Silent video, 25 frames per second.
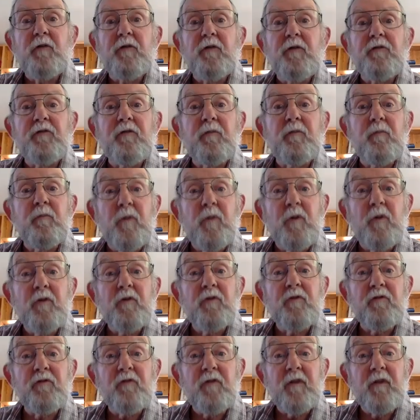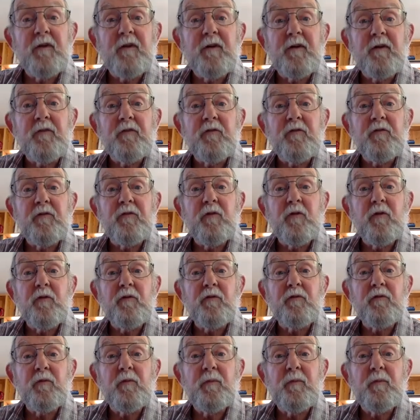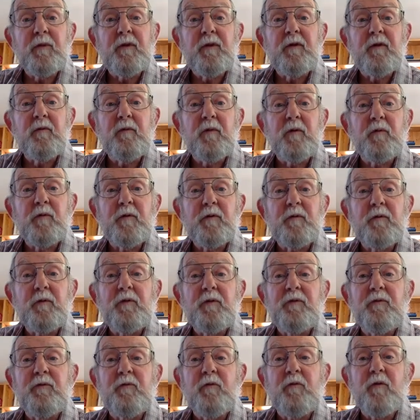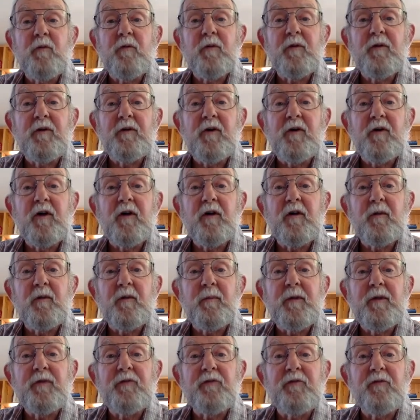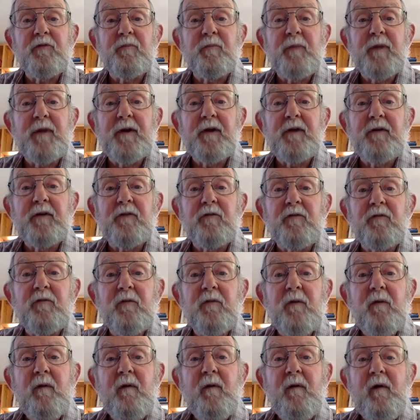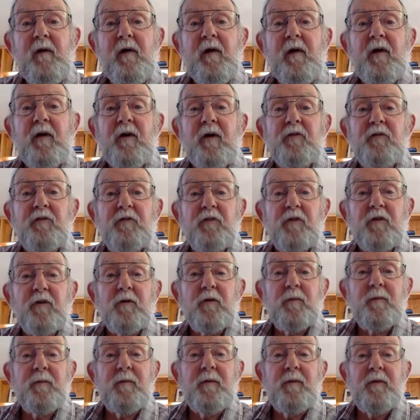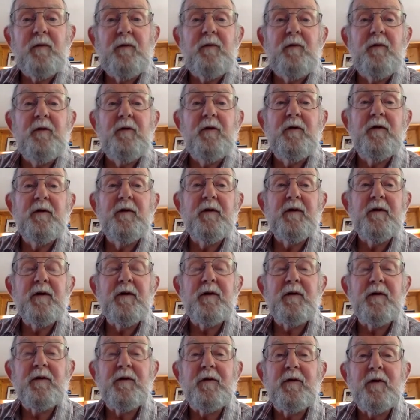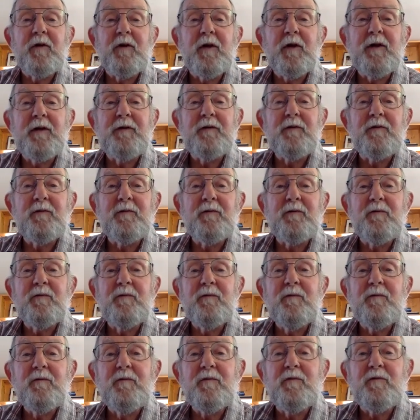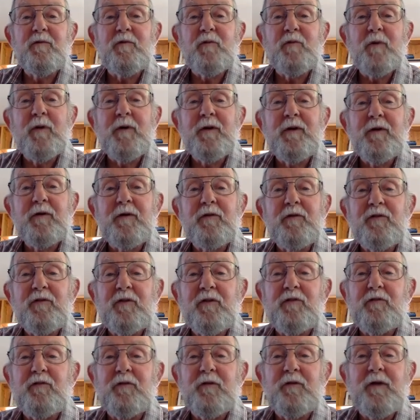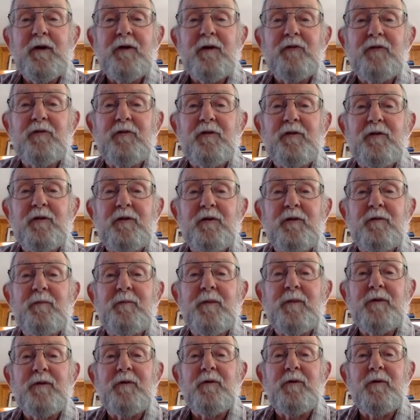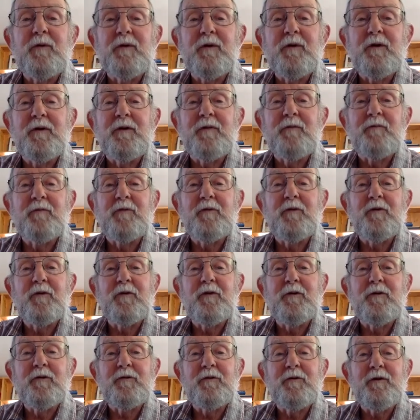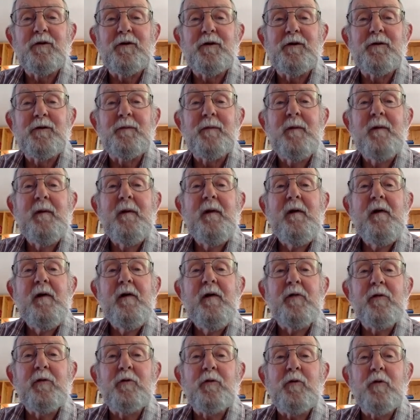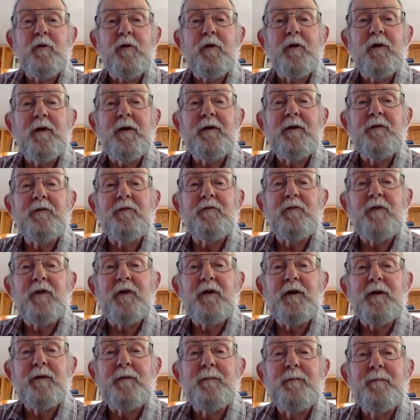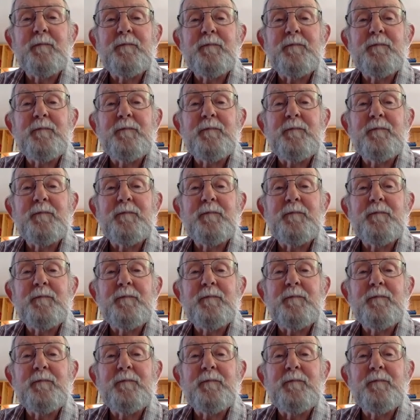the submerged lands. Those would be what we would normally call the beds and banks. So in the late 20th century, actually it had been going on for a long time, the Coeur d'Alene tribe